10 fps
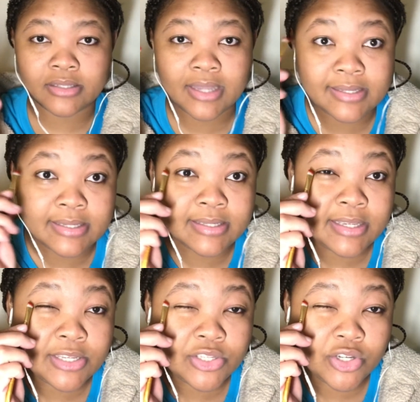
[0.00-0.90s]
because it's
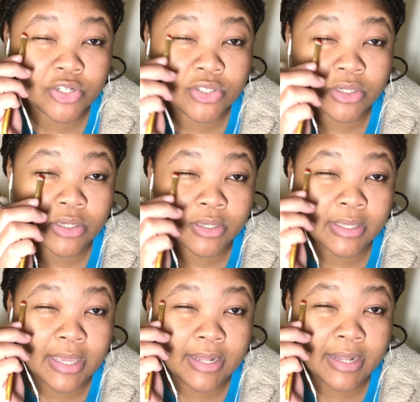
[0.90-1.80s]
easier to
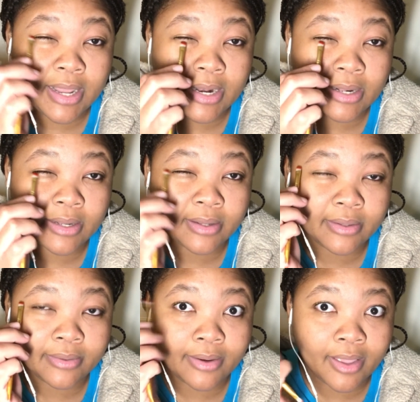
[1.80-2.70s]
get that
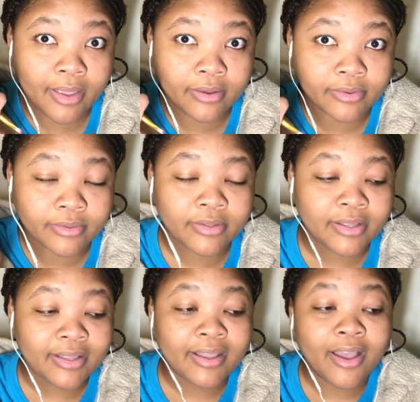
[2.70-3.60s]
angle.
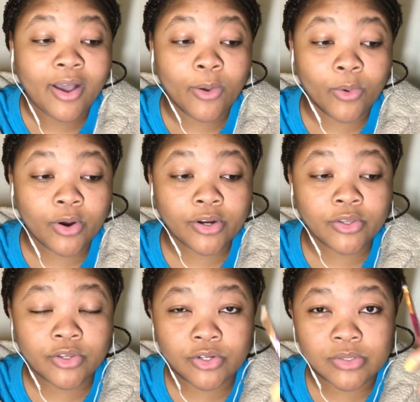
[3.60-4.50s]
Or you
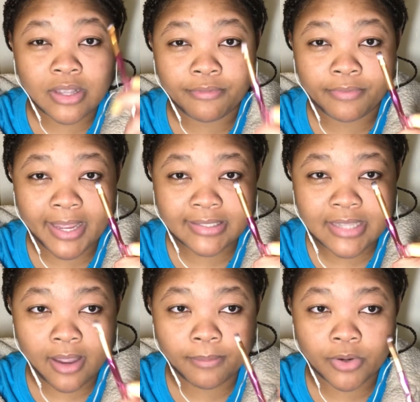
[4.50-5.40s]
could use a flat
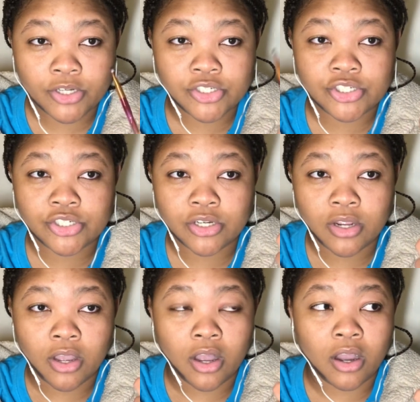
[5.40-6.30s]
top brush
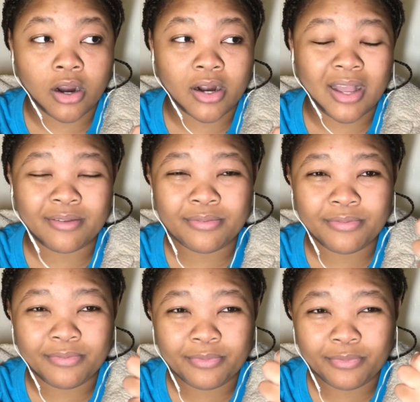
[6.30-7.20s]
or a
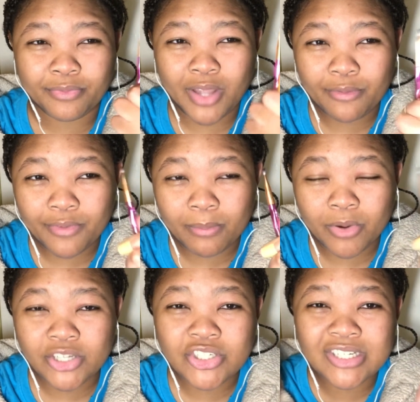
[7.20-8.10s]
fluffy
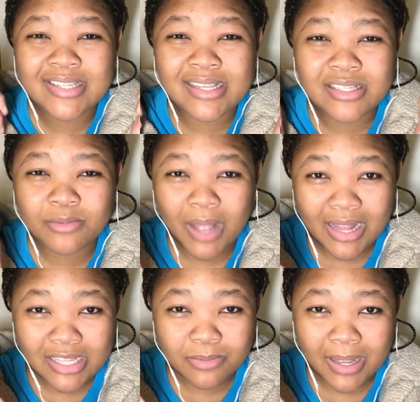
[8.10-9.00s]
brush, just as small
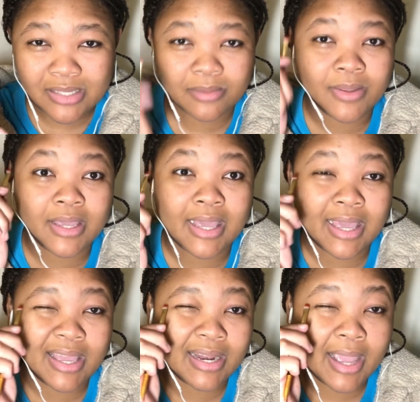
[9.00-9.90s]
as possibly
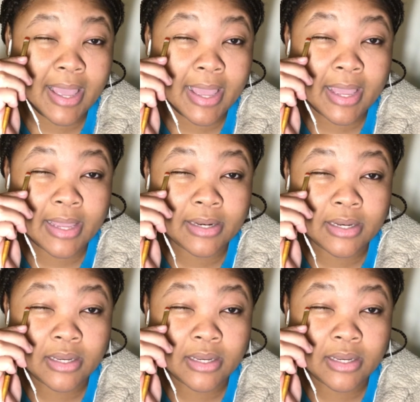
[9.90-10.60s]
can and